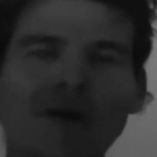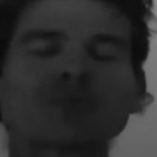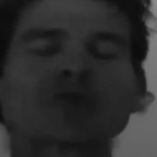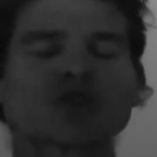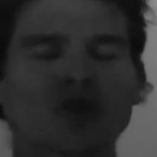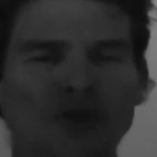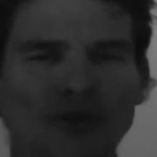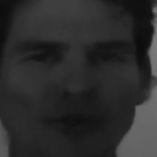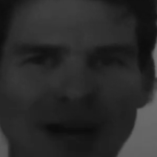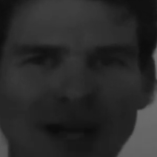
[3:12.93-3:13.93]
I'm sure
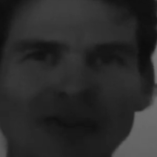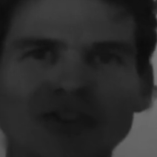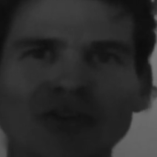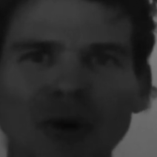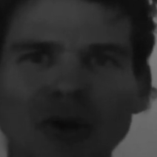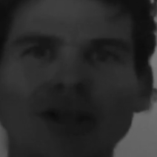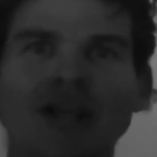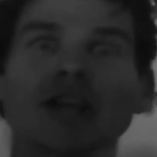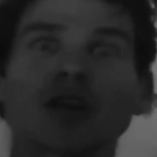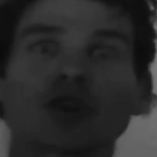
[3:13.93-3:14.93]
as fuck can spot it
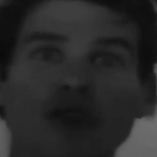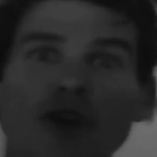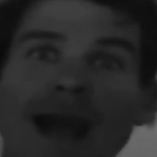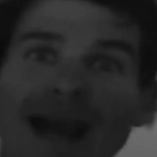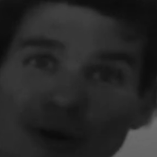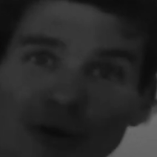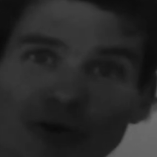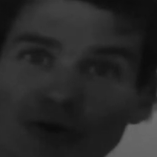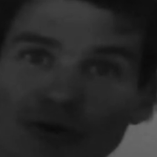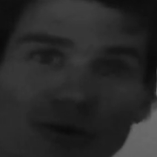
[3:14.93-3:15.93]
in a grown adult or